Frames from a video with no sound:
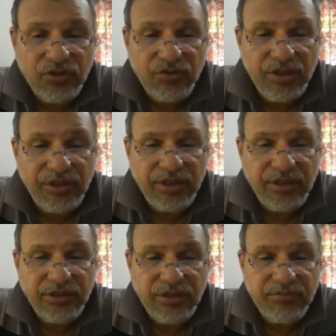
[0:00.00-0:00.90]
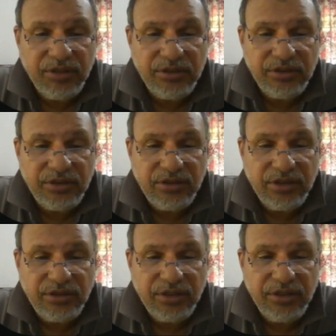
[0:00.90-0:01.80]
So let us assume that this is
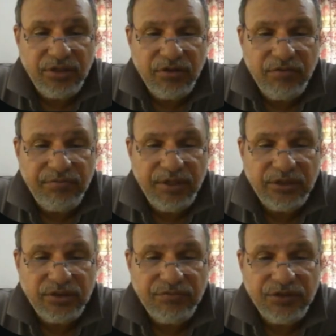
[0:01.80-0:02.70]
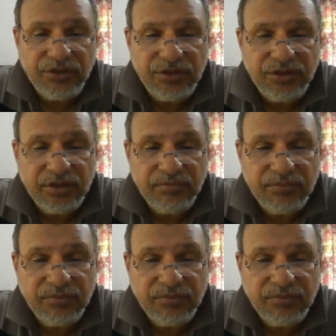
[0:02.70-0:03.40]
the center of mass of the system.